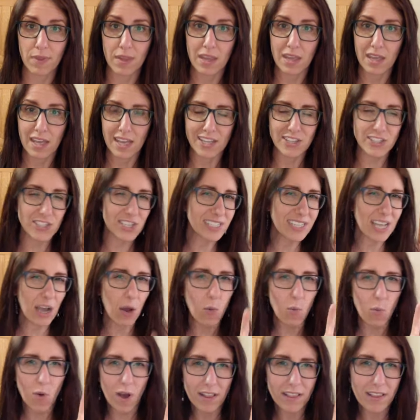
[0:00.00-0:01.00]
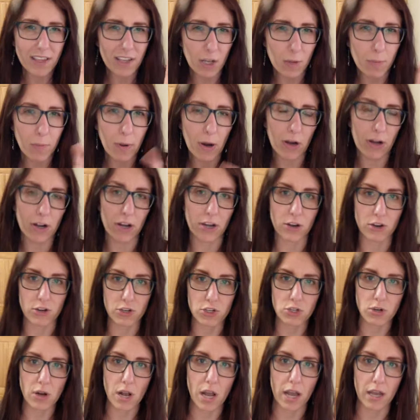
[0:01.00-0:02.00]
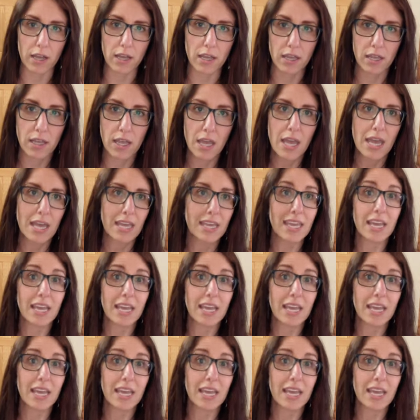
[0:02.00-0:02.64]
It's just how one little part in your truck can